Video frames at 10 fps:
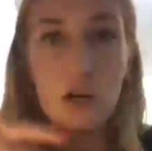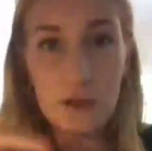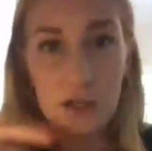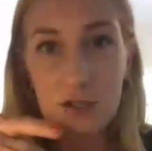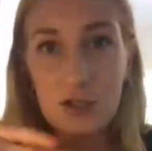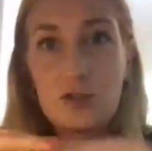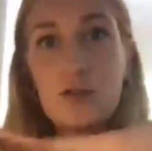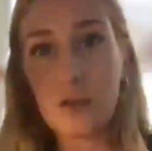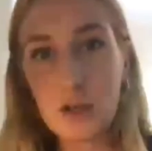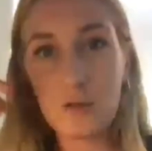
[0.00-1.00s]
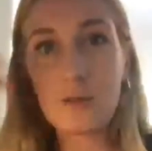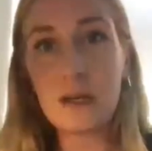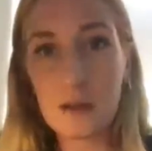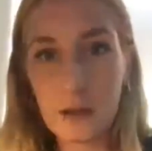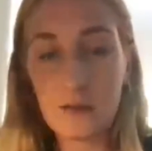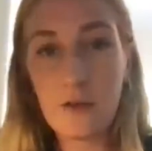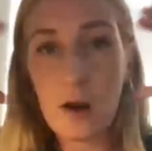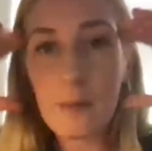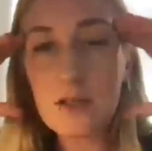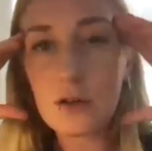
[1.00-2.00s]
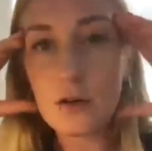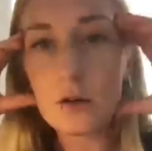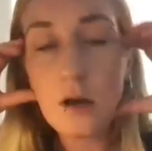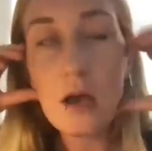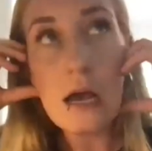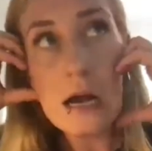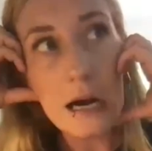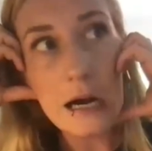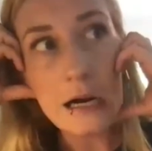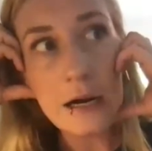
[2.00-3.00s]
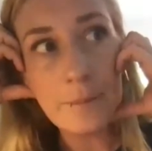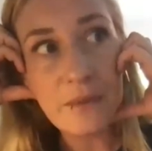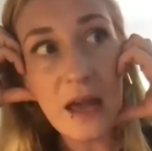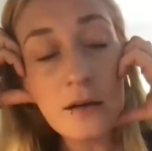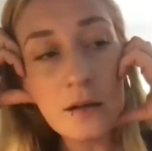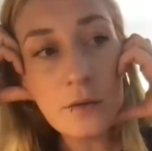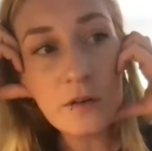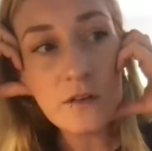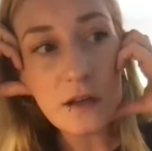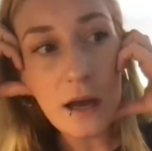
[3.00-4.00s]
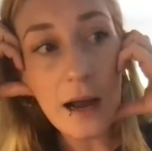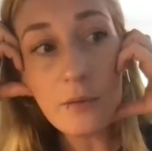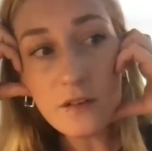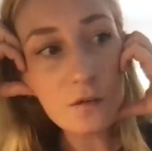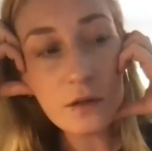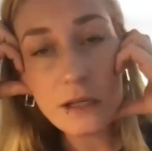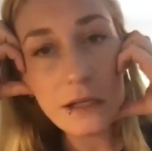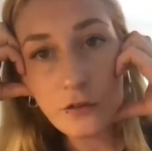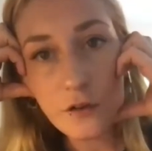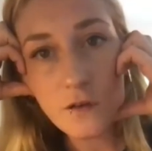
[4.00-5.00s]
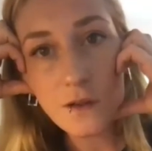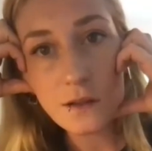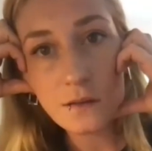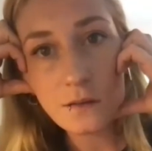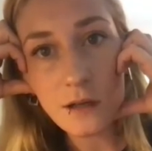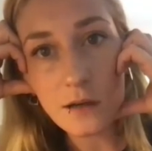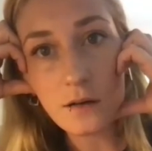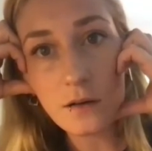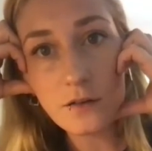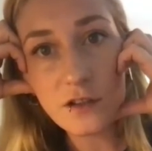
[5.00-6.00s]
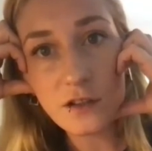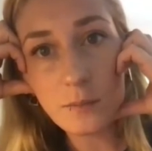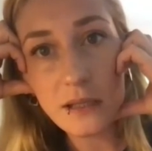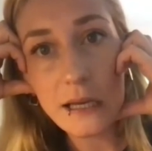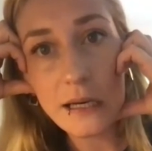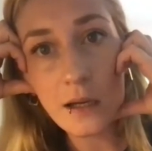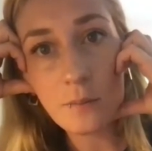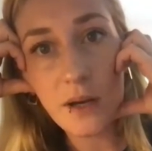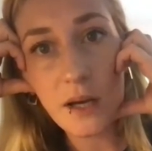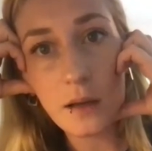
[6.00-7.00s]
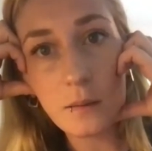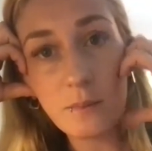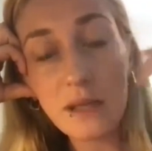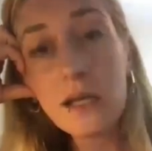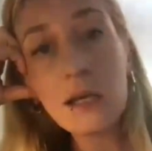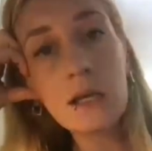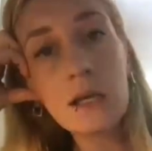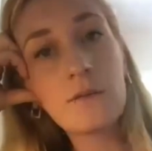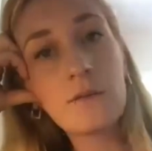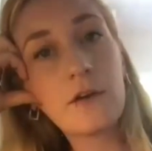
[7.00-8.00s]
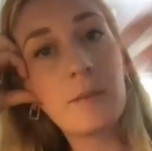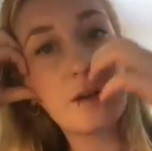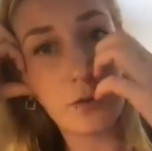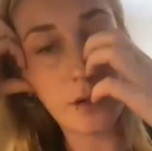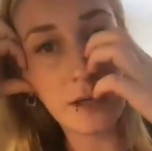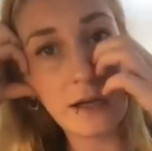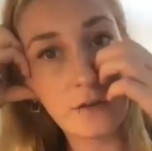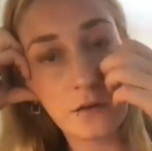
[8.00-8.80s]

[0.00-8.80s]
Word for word: of these two, the human and the environmental. I wasn't really interested in technology at the beginning, but being an environmental organizer and